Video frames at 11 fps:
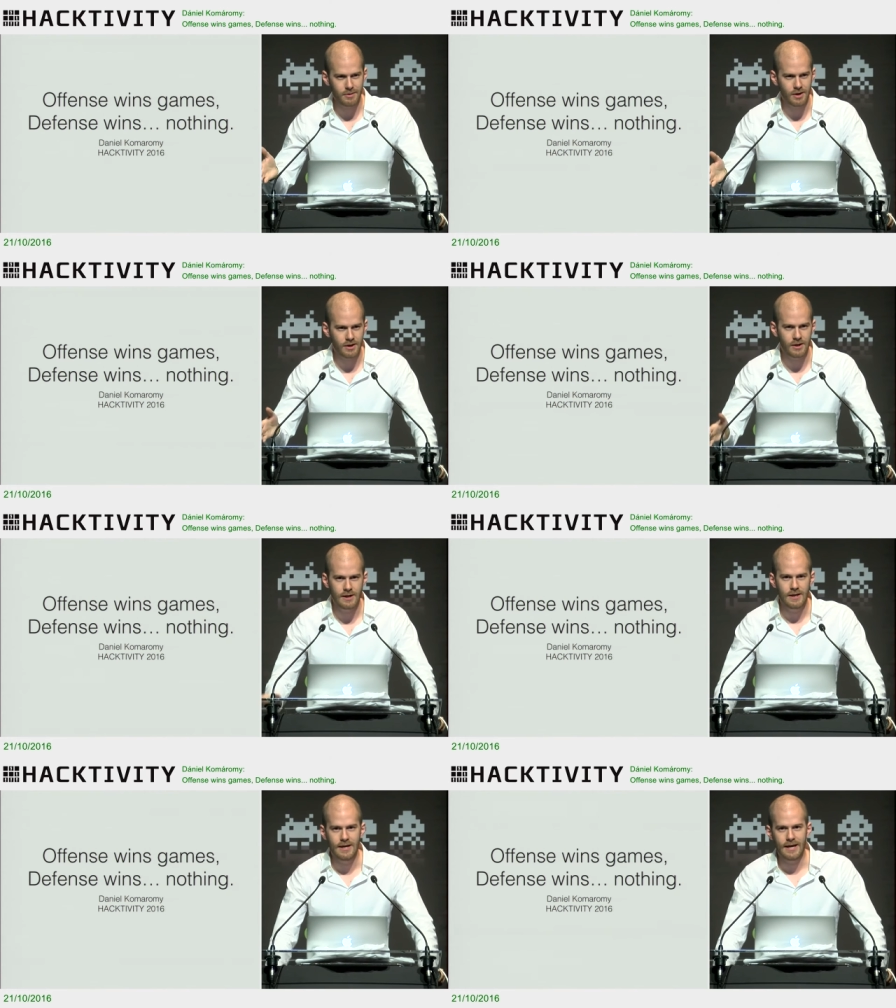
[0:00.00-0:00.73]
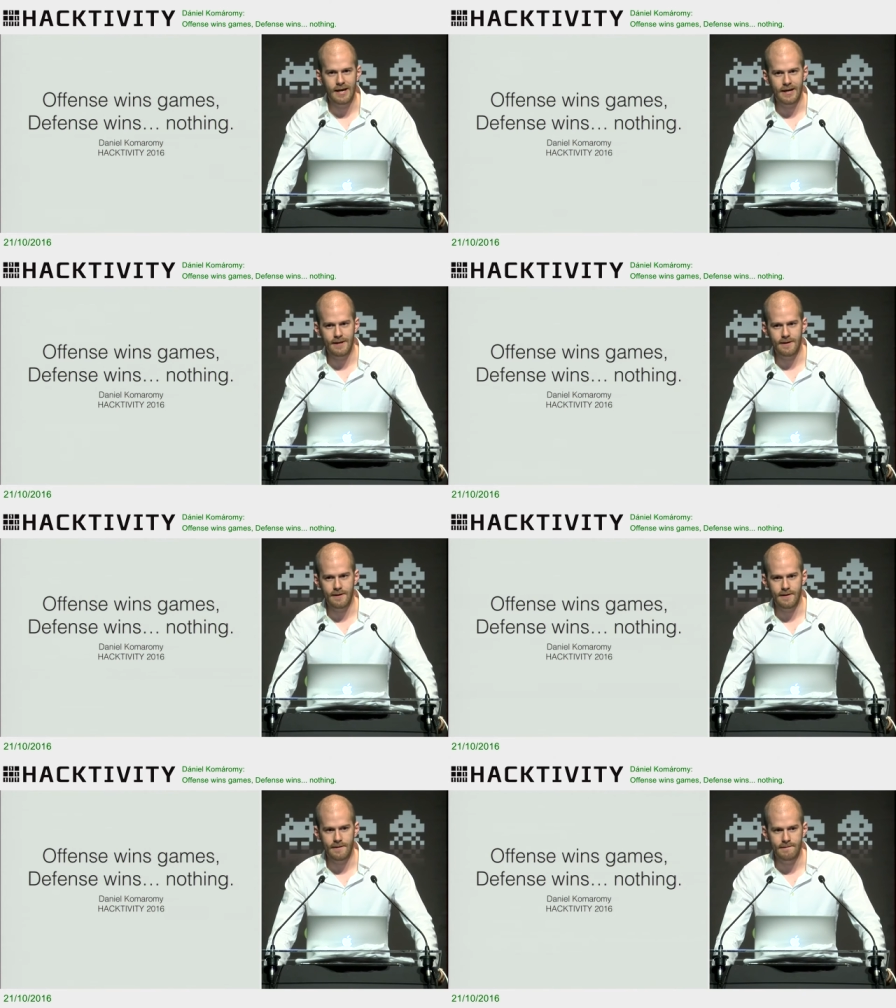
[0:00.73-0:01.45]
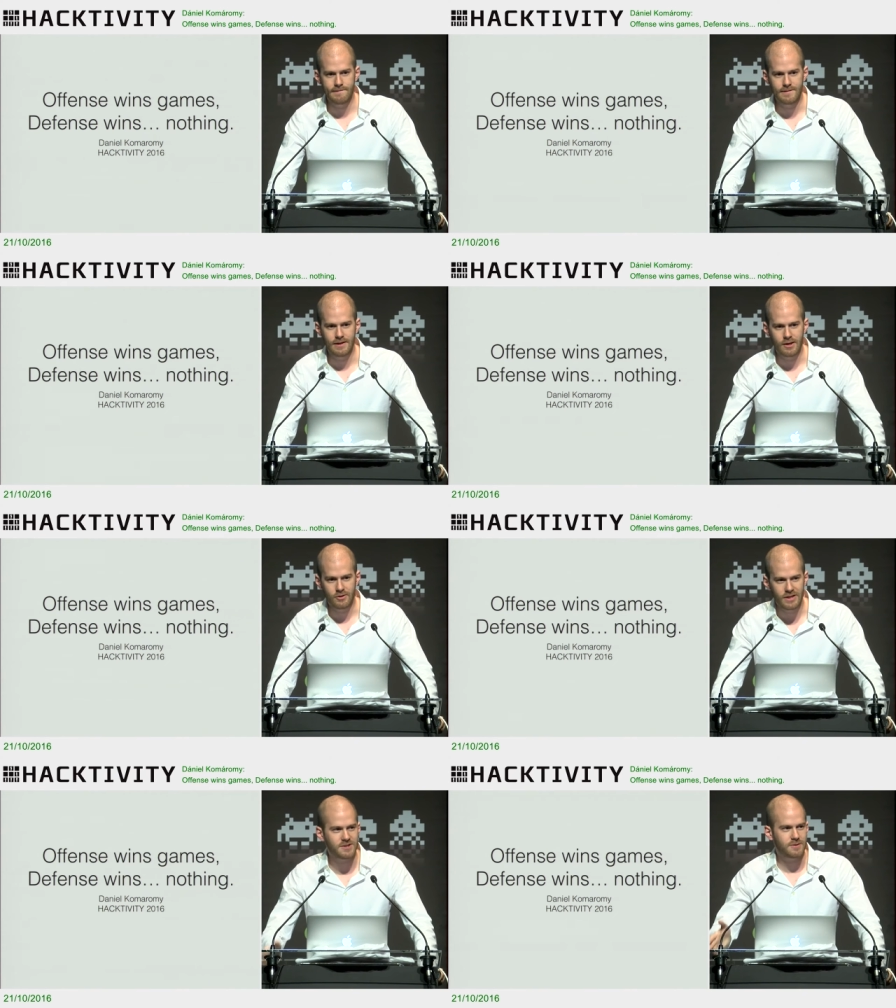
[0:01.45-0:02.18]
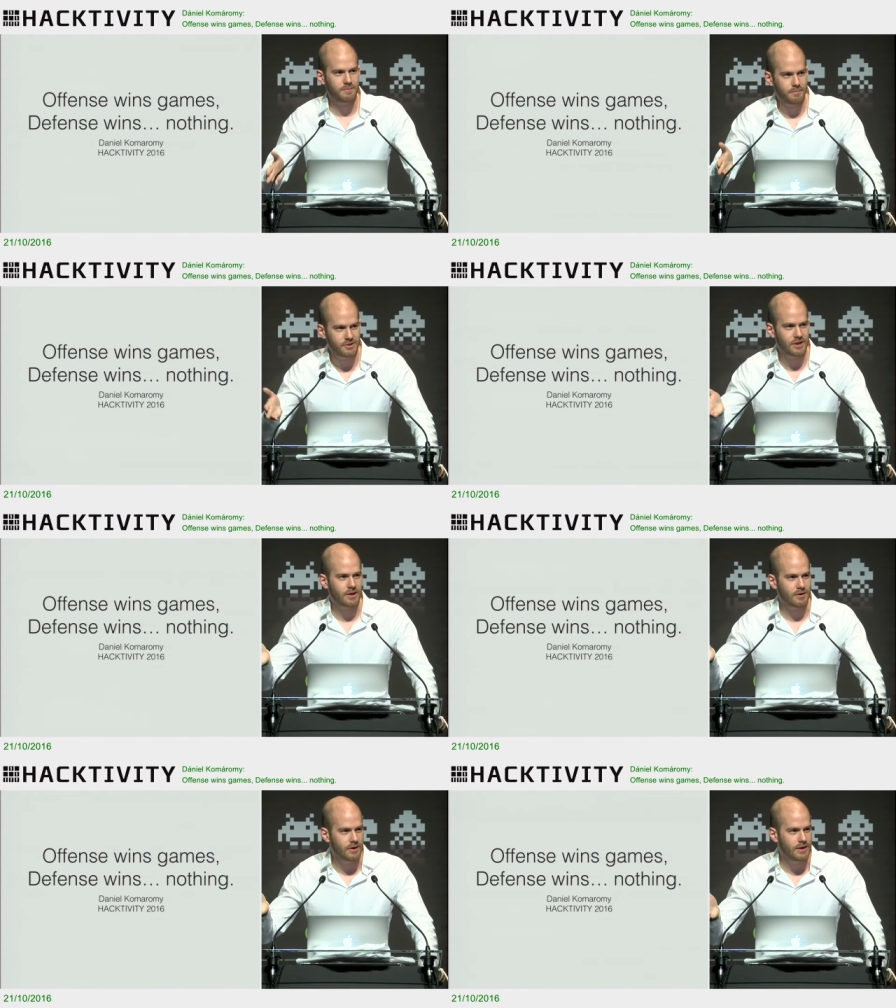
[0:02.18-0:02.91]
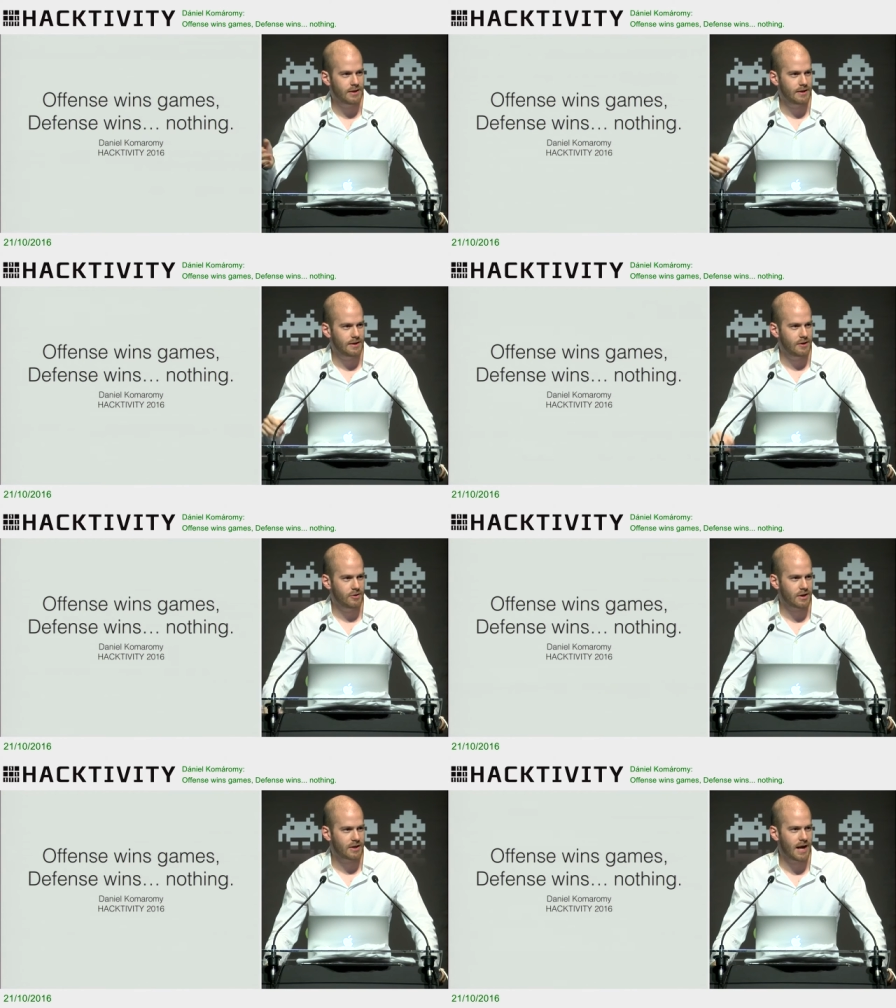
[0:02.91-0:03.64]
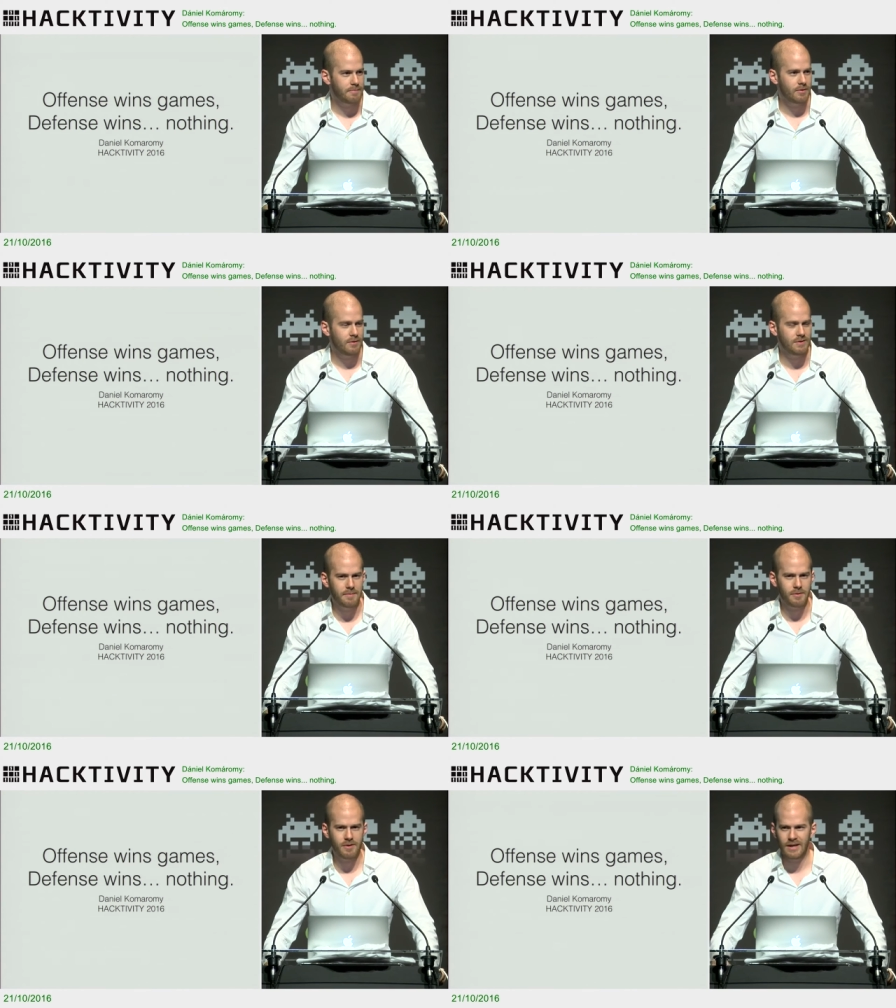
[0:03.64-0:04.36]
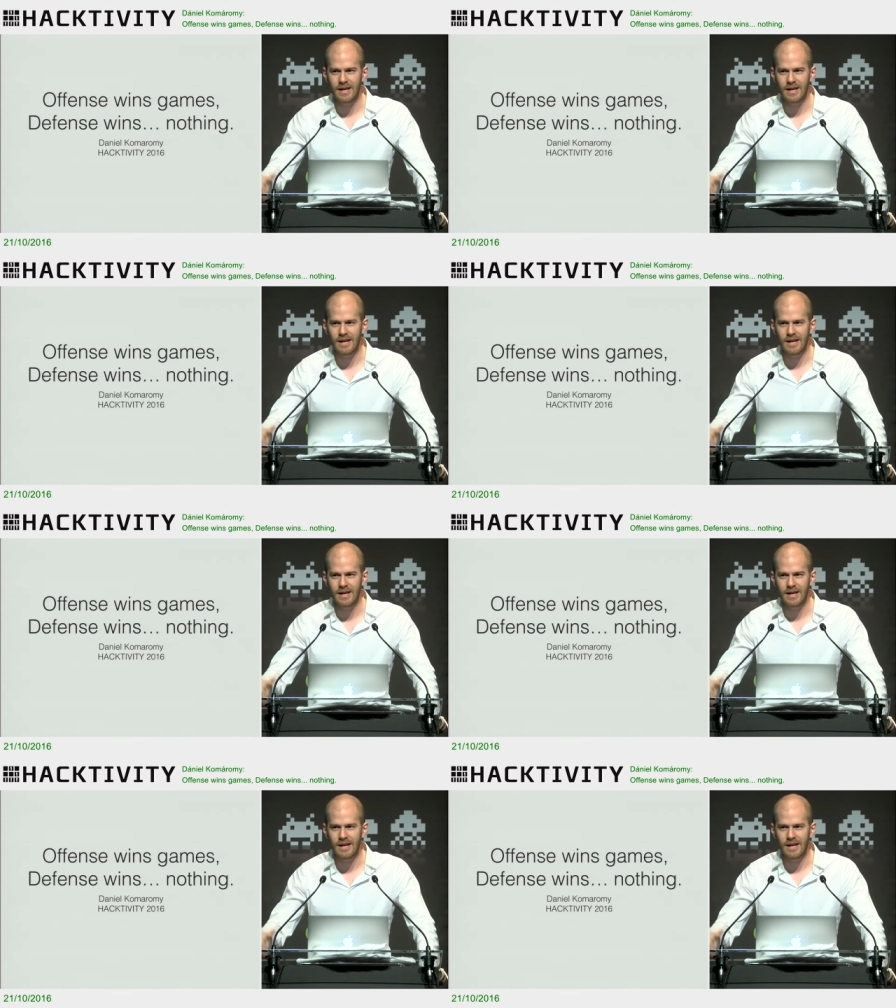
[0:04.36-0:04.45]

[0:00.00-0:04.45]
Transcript: bug. And, that's particularly, the type of thing.